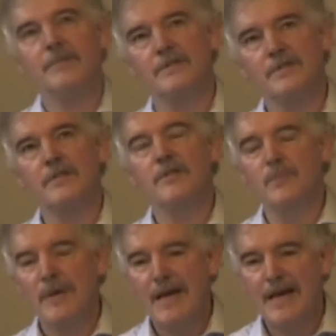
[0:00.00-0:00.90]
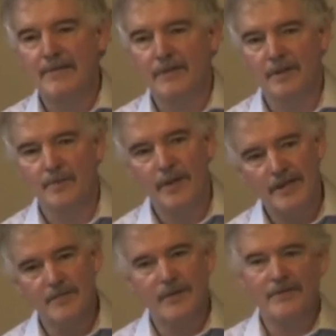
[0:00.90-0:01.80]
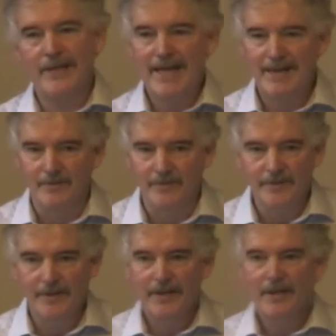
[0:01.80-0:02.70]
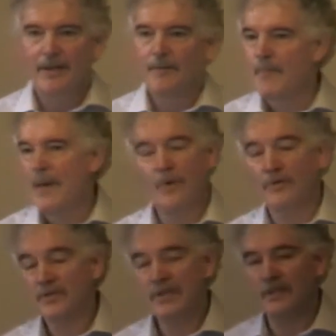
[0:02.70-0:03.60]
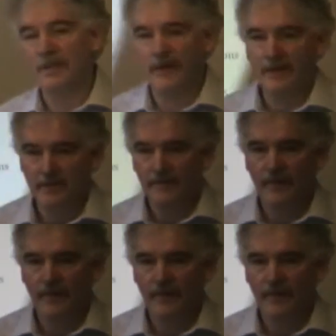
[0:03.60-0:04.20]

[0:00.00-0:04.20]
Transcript: concerns we have, the complexity of health, map onto these other areas, the